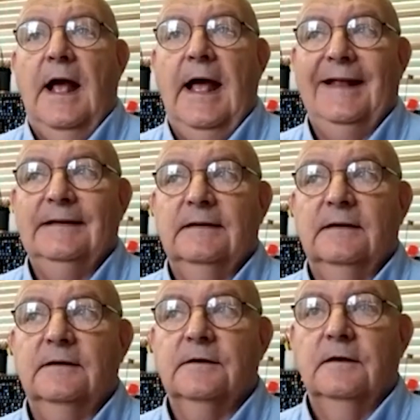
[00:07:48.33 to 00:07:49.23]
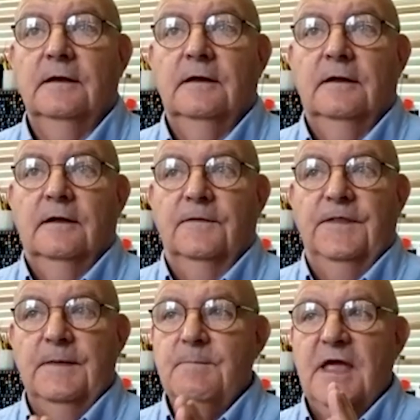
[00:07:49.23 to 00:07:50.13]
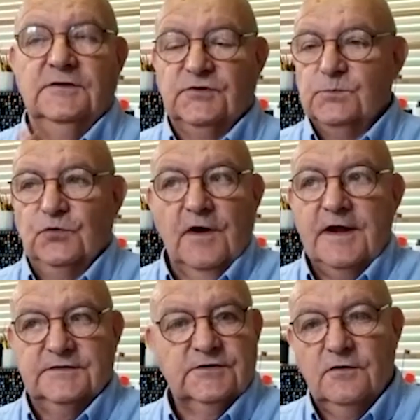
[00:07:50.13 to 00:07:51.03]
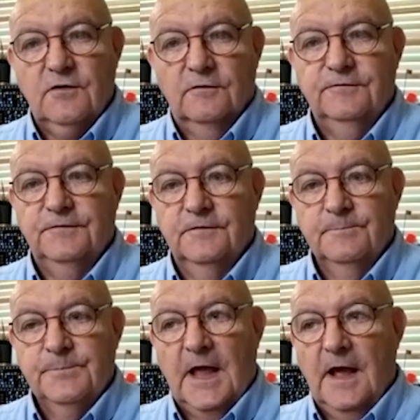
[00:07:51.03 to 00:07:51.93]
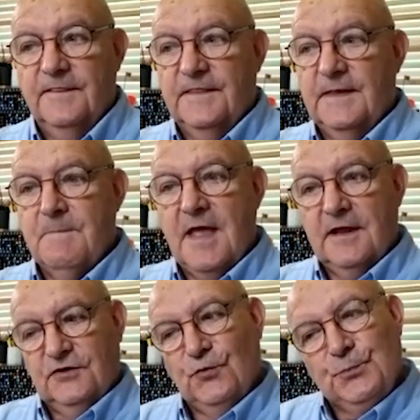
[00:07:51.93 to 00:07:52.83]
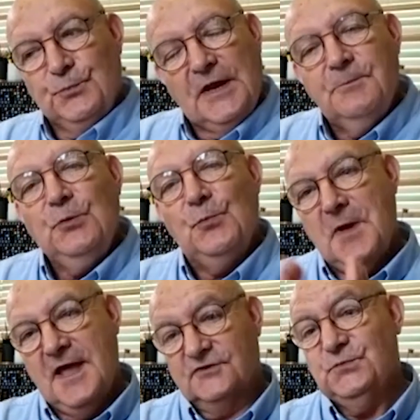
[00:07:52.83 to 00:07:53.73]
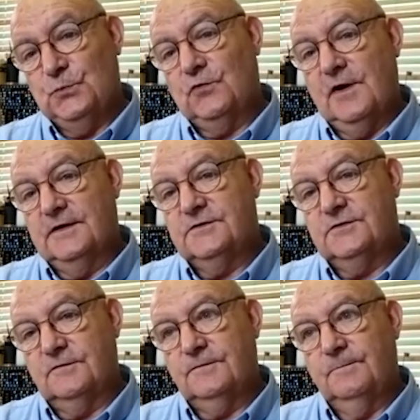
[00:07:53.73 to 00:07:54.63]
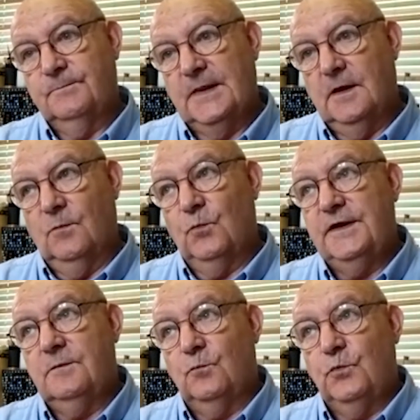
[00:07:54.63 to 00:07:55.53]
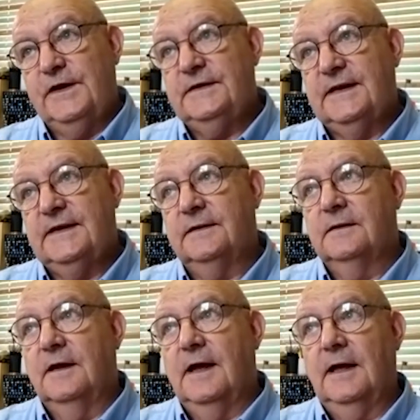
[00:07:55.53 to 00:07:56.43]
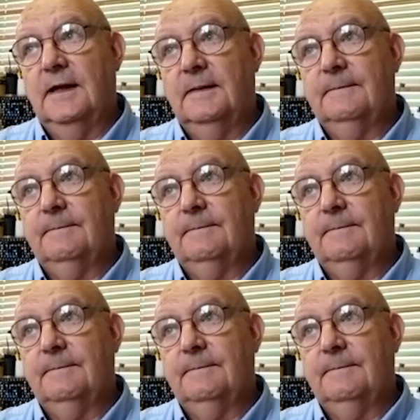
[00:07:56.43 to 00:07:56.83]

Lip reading: And they make some great stuff, and they make young people make some great stuff. And we did a